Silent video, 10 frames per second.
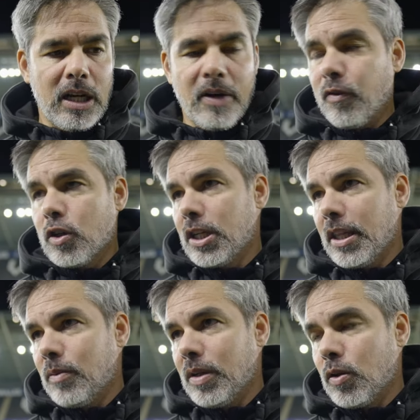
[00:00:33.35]
And unfortunately,
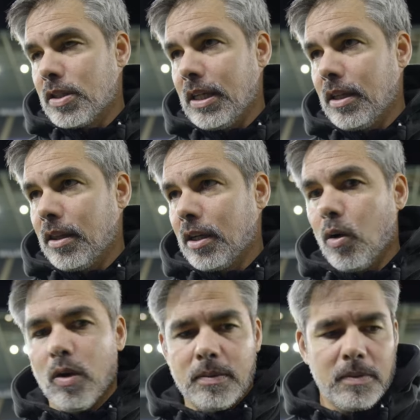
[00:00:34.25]
then we conceded the
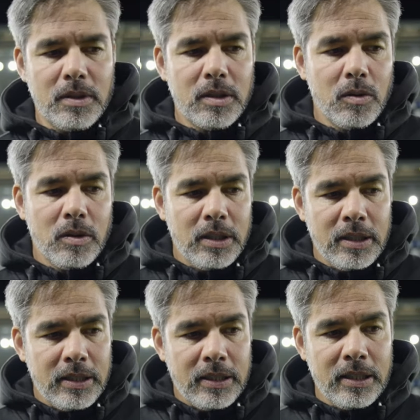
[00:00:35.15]
goal.
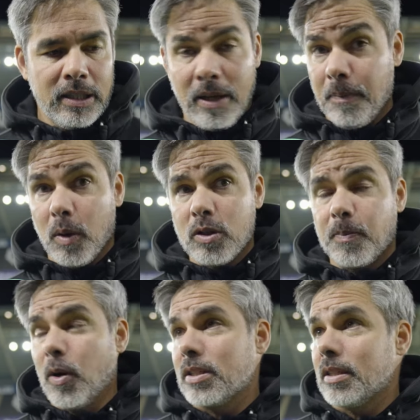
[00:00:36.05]
So in
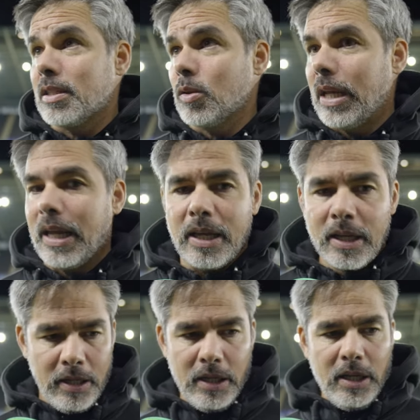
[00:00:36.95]
both boxes today,
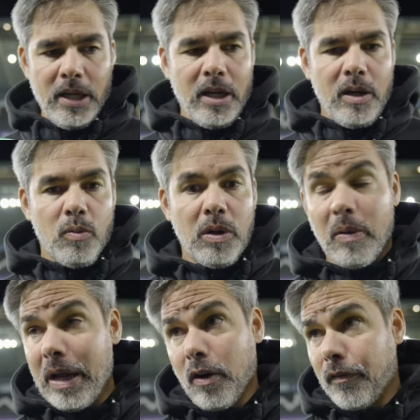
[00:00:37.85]
we
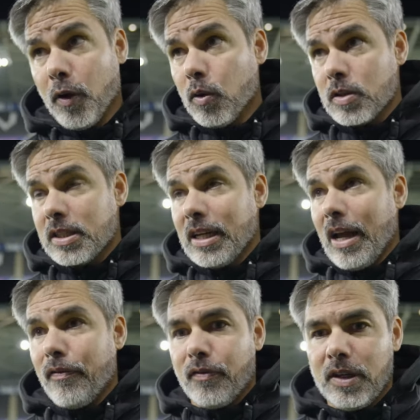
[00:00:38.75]
were not focused
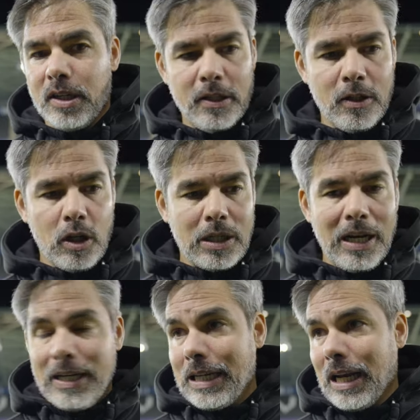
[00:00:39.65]
enough, not
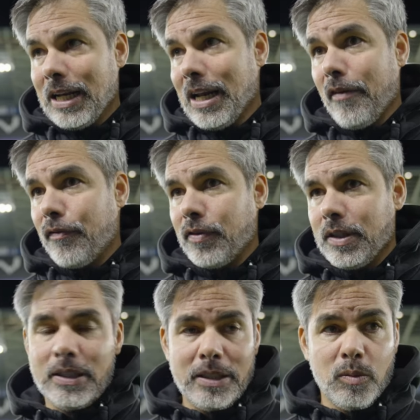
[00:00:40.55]
clinical enough.
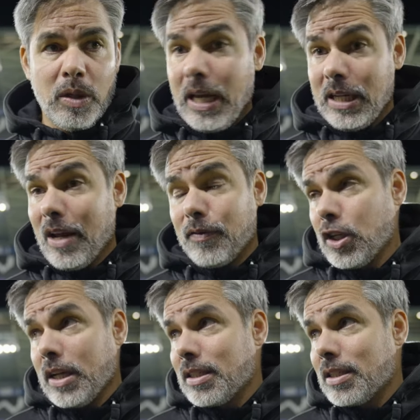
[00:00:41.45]
We had enough
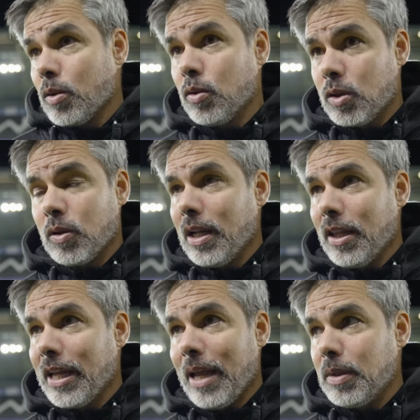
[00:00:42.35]
chances to kill
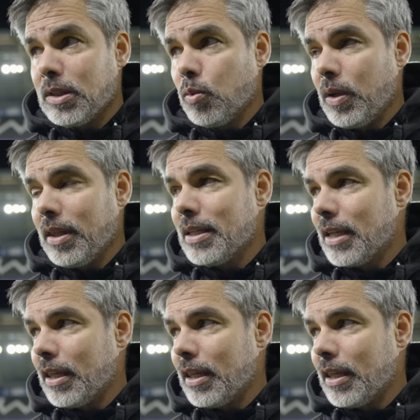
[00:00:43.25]
the game and to win this.